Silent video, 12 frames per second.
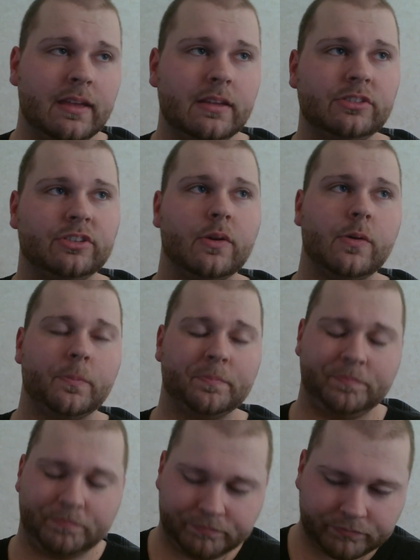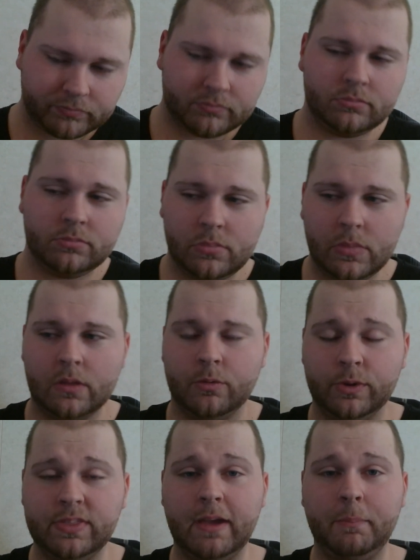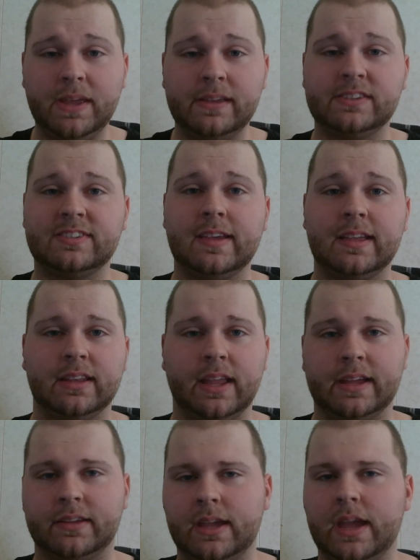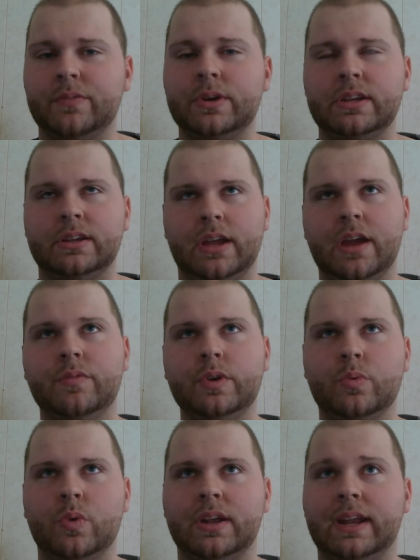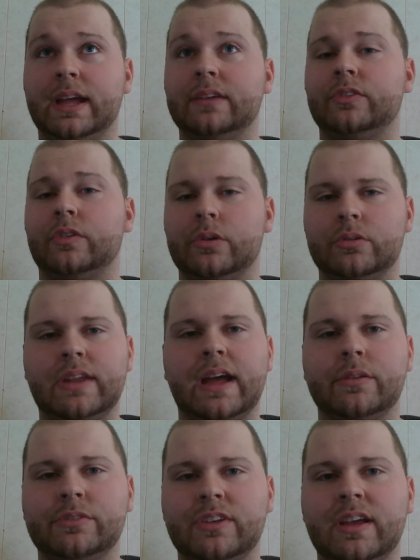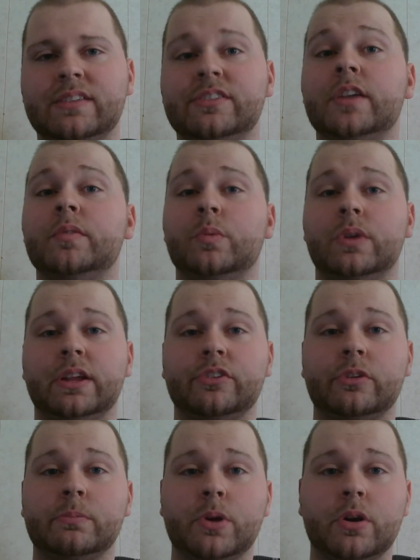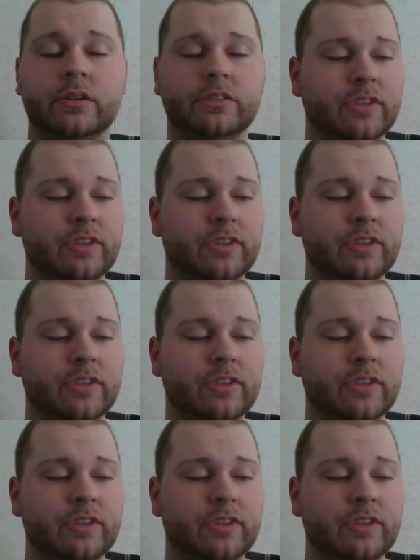So with that being said, like everyone has their downsides and everyone has their perks.